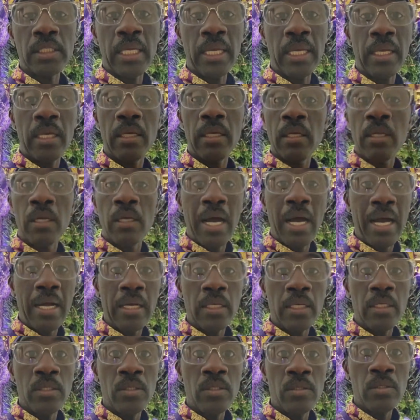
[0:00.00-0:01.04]
that,
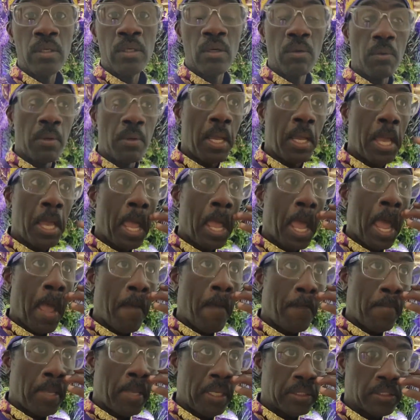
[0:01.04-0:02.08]

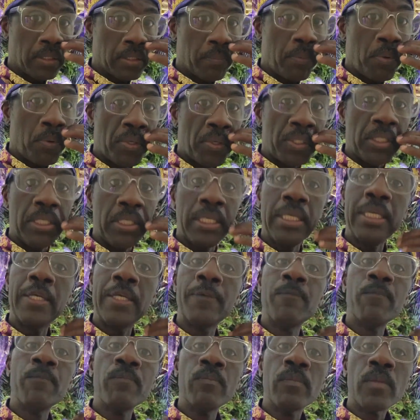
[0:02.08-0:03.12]
I'm being supported
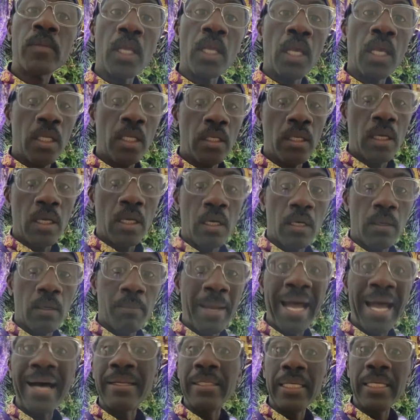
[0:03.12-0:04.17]
in, and
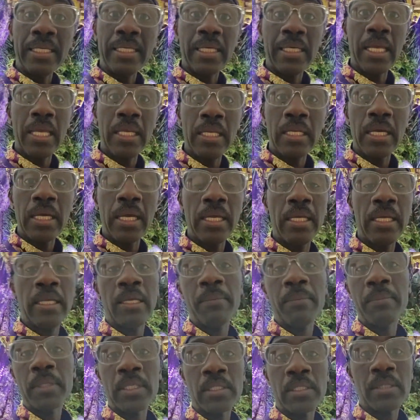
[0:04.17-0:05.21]
how dedicated I
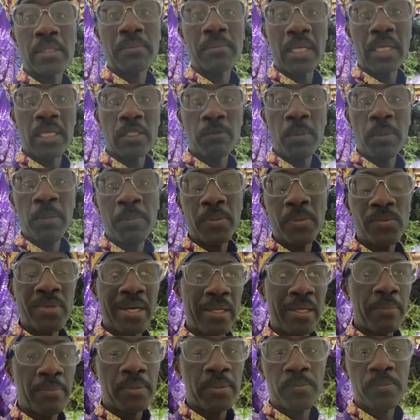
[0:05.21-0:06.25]
am, because sometimes people try
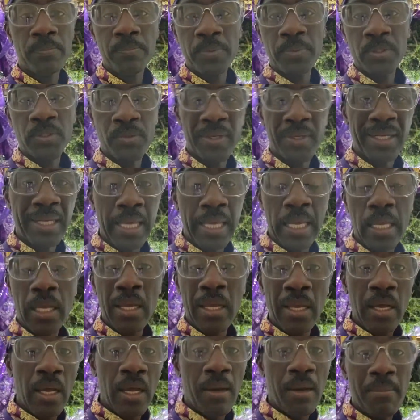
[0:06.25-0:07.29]
to portray like
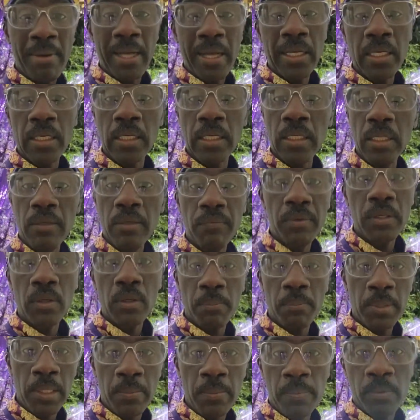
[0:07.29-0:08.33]
I'm out here living on
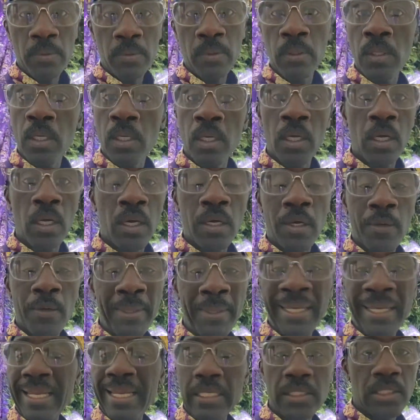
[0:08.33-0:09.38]
people,
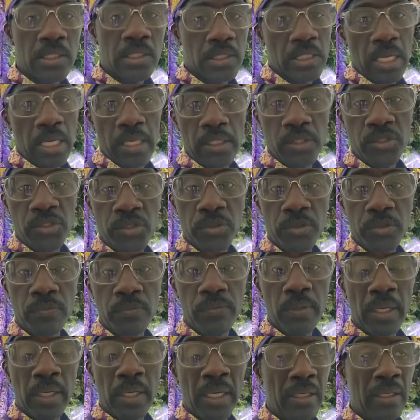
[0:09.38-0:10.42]
and that's just not the truth.
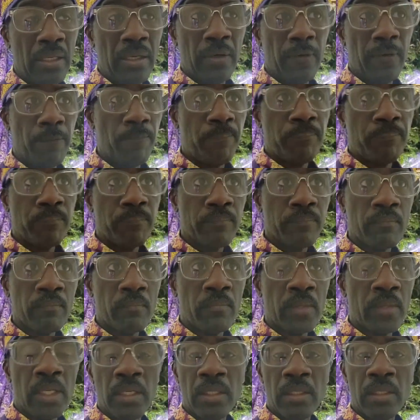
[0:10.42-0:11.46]
And
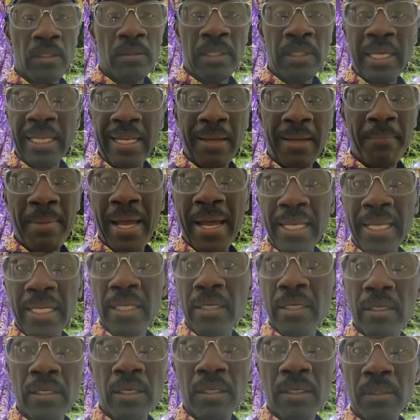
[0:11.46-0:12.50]
that I'm out
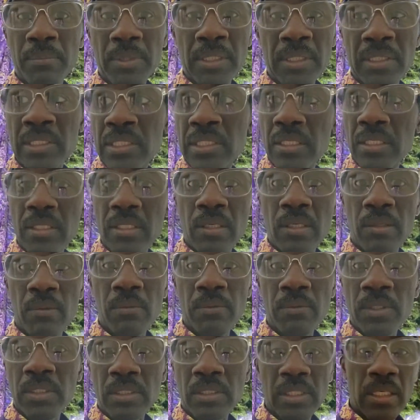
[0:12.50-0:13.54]
here
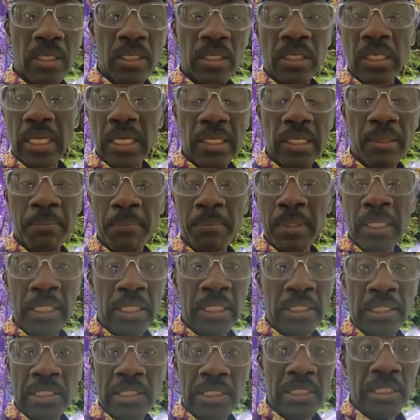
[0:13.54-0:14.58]
just collecting money,
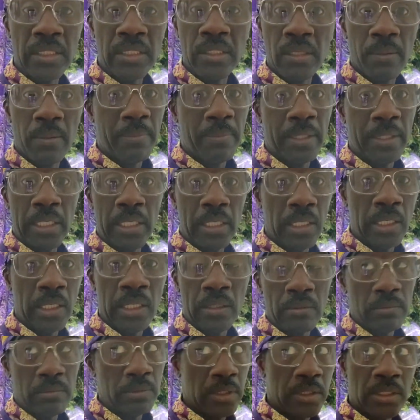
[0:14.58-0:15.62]
just sitting on money.
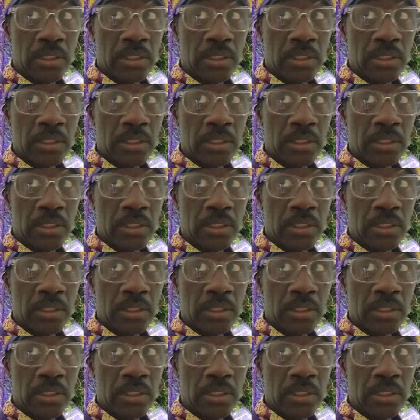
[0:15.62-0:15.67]
No,